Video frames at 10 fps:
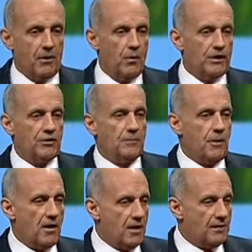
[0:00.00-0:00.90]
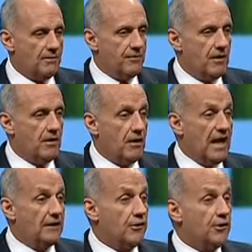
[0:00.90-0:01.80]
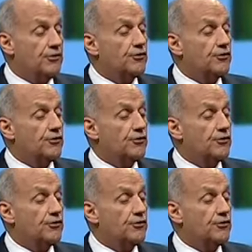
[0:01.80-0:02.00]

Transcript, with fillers: We went to the park. I learned